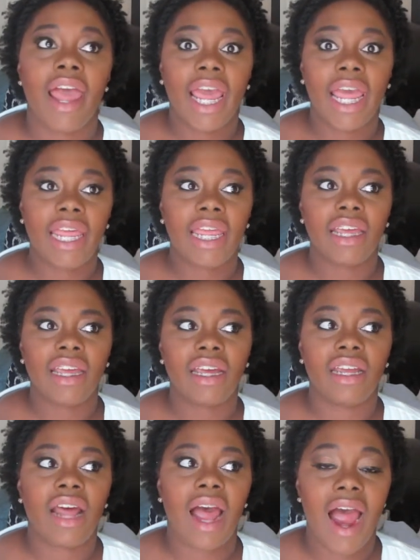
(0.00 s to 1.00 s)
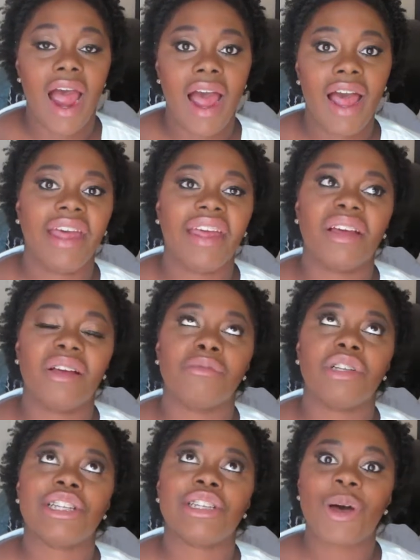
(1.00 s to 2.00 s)
and I am
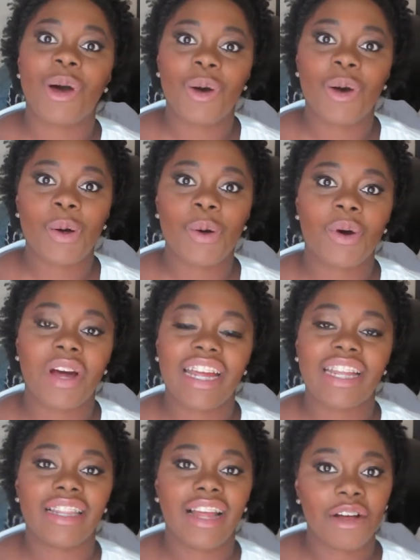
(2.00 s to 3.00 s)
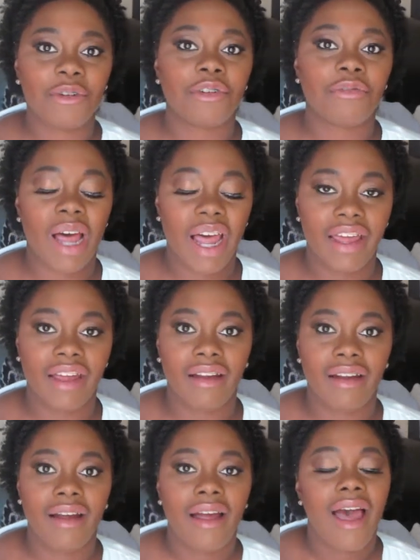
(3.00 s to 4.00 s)
so in love with my
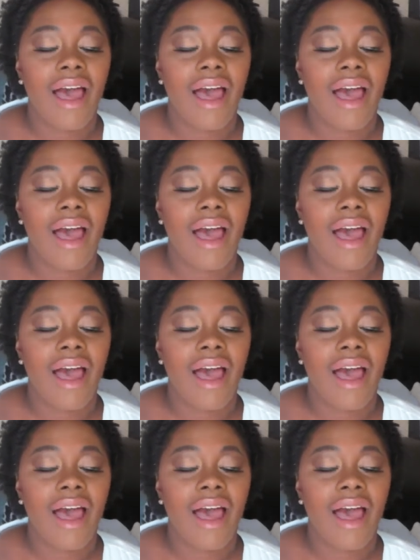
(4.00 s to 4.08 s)
hair.